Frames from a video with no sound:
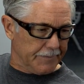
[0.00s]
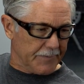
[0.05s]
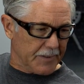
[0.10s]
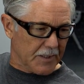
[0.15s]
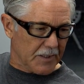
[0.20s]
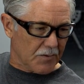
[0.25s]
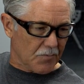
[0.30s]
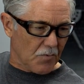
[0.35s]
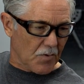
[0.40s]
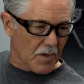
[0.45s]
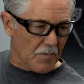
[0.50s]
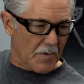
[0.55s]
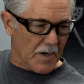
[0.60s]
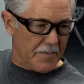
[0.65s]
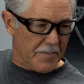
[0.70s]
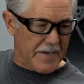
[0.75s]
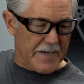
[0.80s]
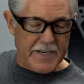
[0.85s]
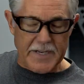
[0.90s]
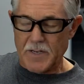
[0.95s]
just one of my
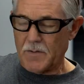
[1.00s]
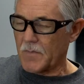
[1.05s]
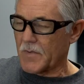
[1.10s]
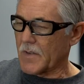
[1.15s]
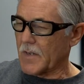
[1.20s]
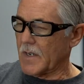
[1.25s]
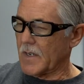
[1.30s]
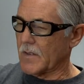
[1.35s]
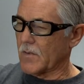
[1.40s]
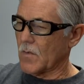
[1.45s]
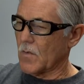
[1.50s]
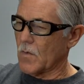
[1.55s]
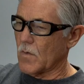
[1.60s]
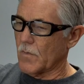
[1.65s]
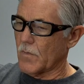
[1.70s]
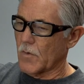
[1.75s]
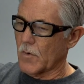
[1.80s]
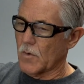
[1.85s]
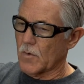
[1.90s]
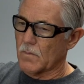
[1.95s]
medium-sized
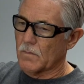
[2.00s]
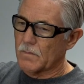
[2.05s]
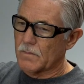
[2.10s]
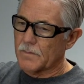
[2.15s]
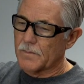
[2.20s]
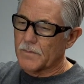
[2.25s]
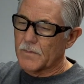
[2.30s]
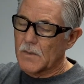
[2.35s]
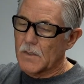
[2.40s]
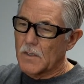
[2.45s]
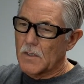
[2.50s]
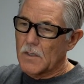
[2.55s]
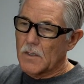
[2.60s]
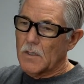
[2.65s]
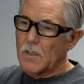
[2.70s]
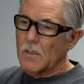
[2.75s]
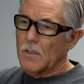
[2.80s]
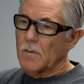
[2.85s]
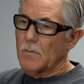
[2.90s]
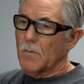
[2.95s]
oval
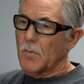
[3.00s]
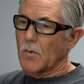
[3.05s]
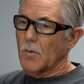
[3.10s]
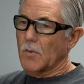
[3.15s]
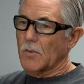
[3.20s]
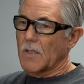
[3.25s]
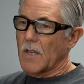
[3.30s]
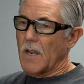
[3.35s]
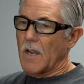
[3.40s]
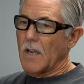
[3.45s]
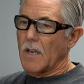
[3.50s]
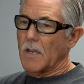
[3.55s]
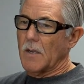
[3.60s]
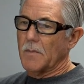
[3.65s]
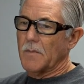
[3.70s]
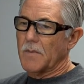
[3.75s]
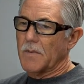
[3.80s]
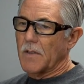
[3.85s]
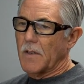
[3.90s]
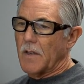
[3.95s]
pull
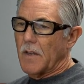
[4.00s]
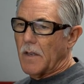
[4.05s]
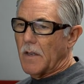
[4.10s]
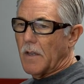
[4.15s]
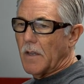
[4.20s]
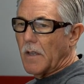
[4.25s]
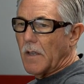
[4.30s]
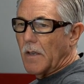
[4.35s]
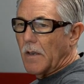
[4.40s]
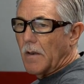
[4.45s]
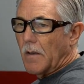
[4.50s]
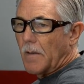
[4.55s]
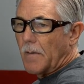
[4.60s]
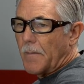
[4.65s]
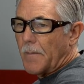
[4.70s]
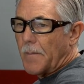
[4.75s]
tabs, and